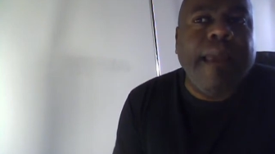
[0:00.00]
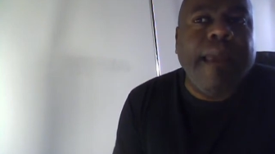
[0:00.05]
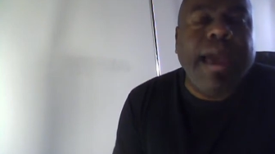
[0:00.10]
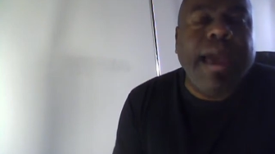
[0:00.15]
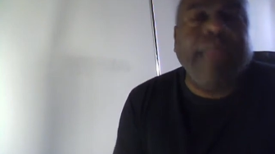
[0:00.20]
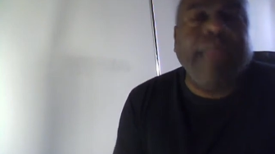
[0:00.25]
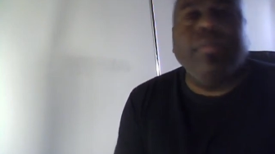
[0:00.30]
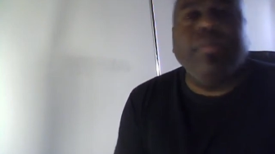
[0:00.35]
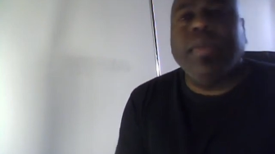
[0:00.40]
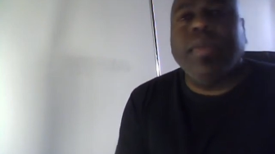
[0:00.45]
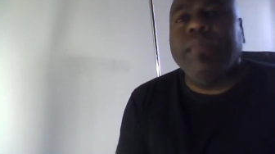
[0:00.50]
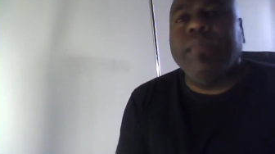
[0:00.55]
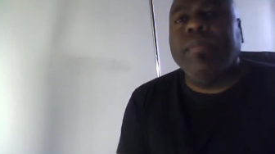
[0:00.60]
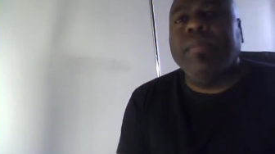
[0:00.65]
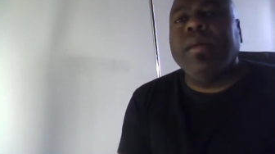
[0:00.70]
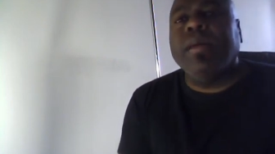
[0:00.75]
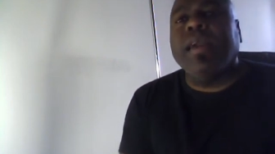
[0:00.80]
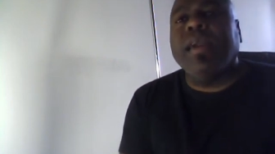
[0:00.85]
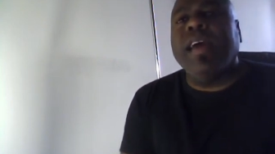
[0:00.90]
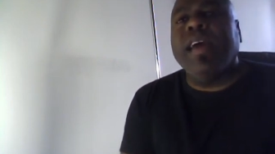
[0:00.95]
I don't think
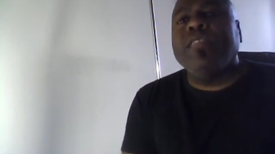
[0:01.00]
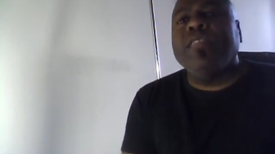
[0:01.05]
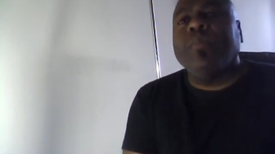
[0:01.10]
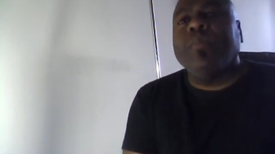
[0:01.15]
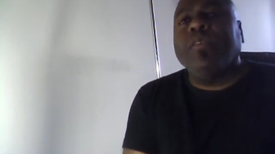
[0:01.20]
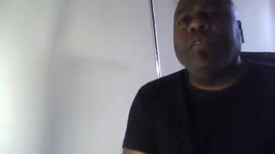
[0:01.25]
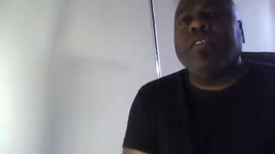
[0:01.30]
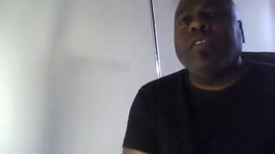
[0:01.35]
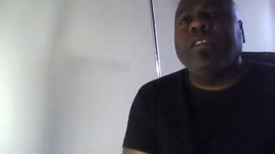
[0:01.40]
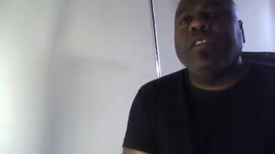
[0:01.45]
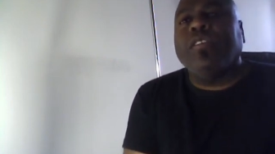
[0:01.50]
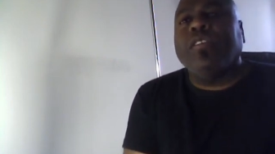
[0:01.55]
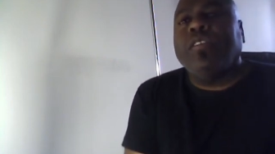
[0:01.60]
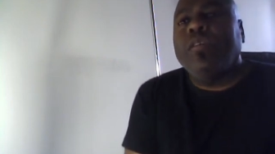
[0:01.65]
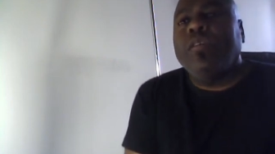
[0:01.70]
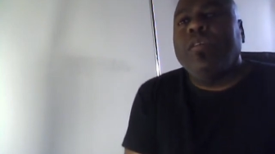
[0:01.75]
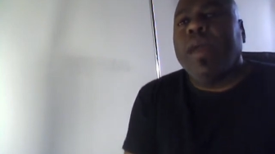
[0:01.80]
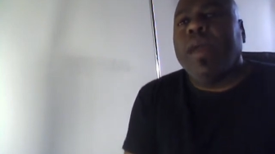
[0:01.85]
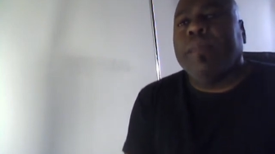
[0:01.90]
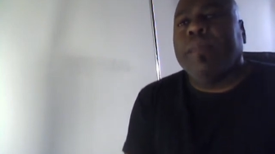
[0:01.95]
Bill Cosby's going to
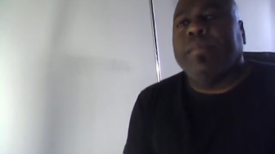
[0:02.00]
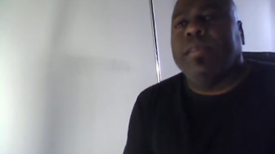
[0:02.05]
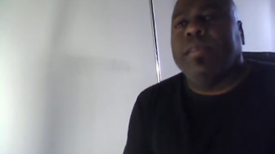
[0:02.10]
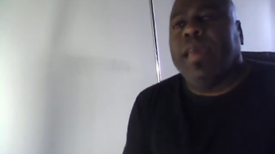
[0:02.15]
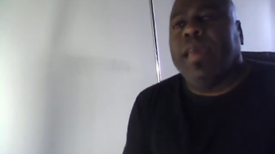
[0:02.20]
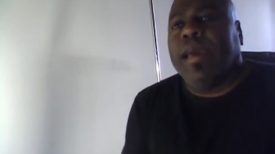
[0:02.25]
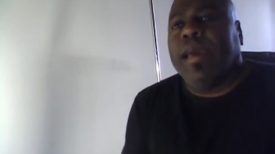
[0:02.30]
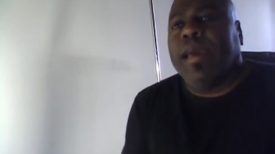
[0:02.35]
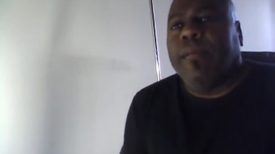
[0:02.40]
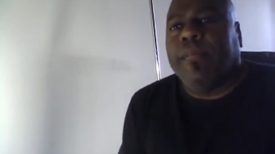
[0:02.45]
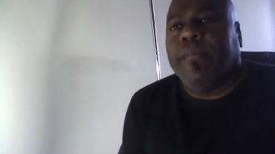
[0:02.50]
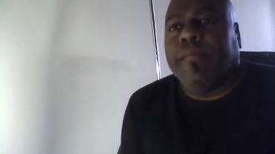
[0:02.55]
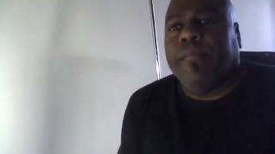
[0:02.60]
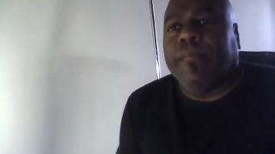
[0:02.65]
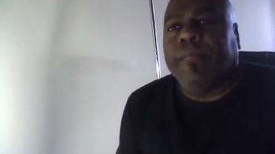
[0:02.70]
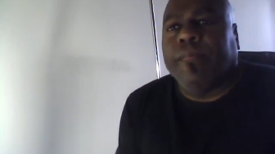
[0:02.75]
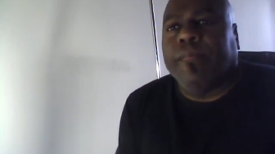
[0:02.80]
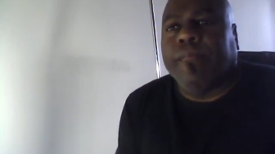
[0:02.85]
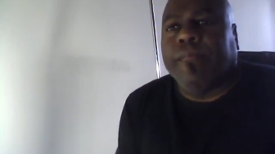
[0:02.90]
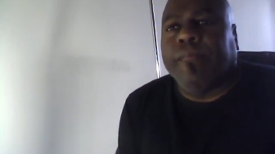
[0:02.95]
sue Apatow.
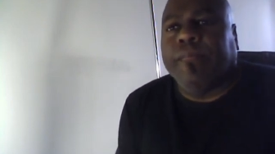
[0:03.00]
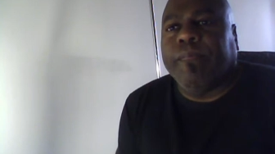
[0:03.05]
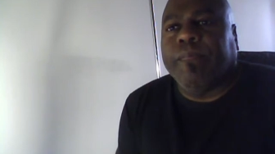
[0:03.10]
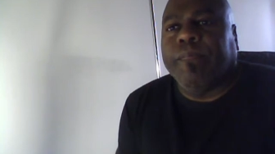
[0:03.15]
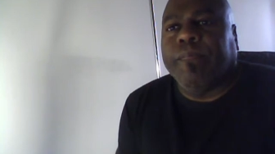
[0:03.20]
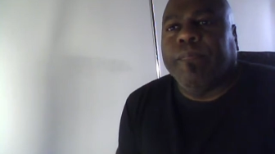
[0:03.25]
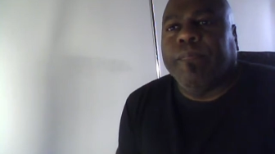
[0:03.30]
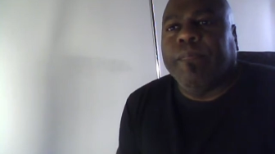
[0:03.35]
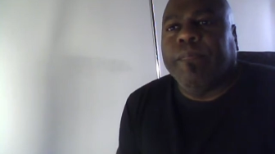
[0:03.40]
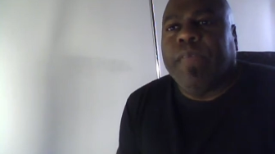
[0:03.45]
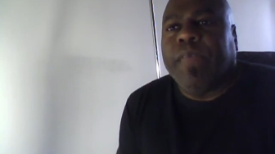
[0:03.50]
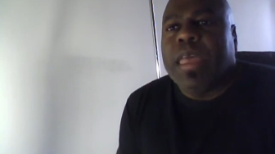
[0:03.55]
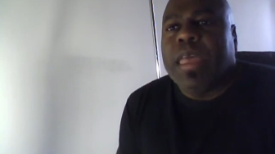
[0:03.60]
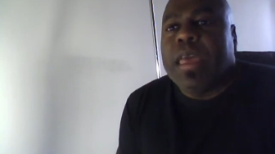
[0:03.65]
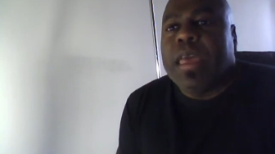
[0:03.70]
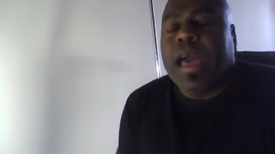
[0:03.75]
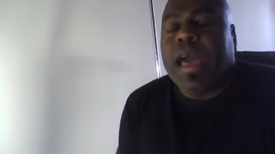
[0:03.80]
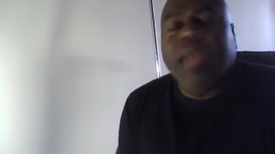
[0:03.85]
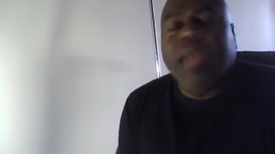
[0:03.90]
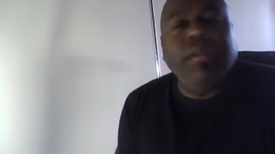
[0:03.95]

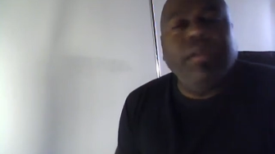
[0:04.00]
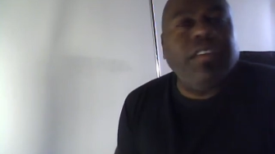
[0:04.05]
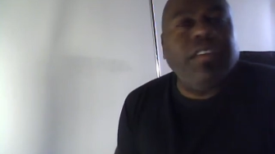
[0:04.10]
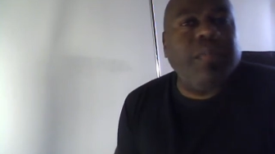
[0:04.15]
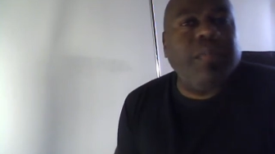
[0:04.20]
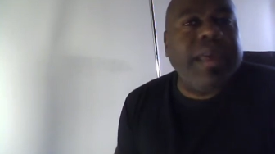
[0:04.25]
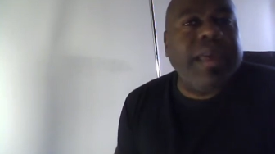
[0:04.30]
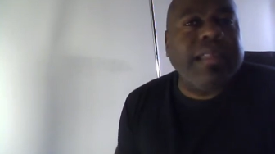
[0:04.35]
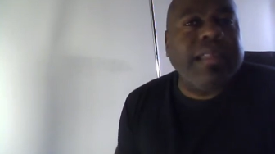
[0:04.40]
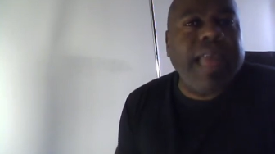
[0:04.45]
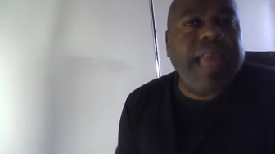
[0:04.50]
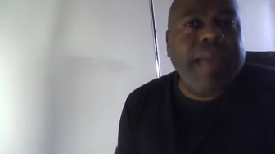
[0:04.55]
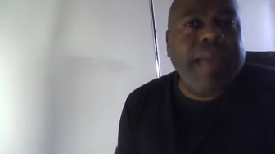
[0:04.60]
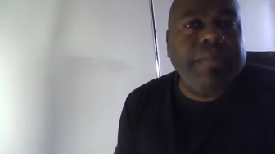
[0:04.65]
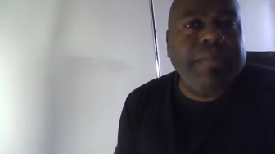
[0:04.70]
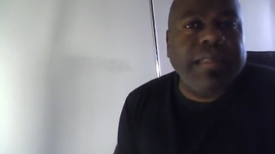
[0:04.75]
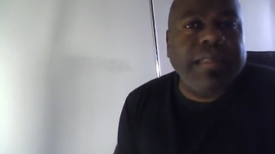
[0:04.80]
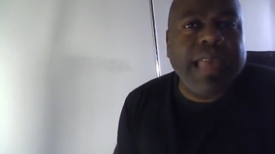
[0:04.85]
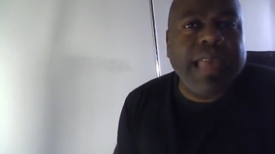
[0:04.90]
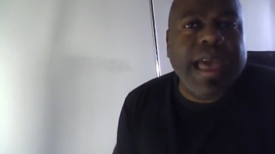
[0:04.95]
I don't expect
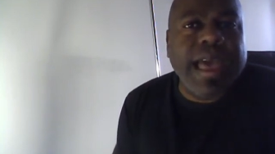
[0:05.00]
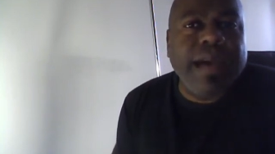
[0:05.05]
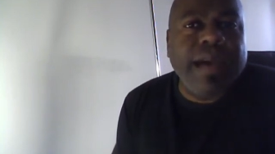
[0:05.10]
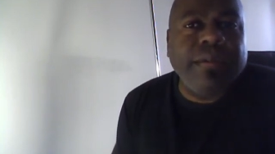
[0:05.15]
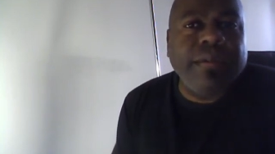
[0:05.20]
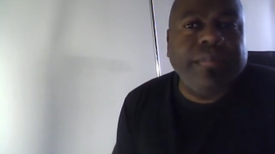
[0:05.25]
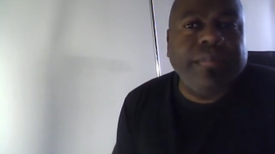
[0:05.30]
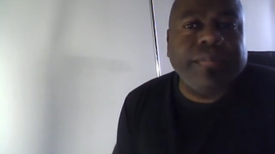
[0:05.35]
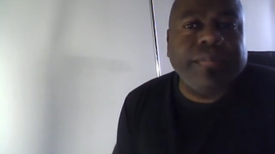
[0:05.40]
Apatow